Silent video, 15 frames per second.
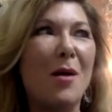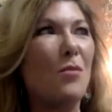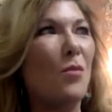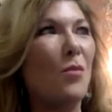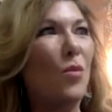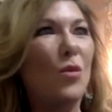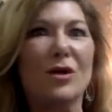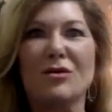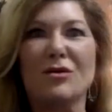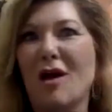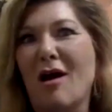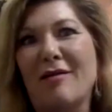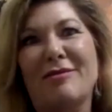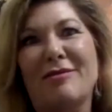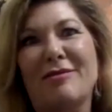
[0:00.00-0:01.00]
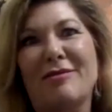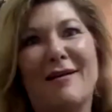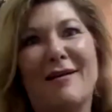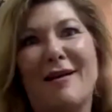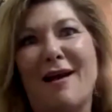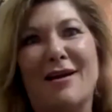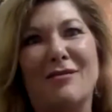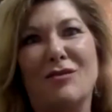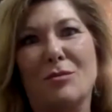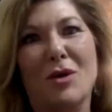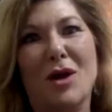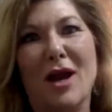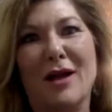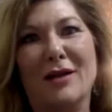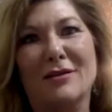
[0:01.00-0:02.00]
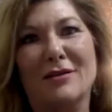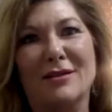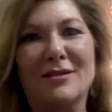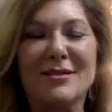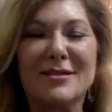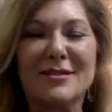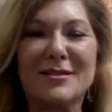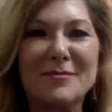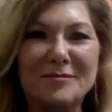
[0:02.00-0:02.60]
We're not that kind of a practice.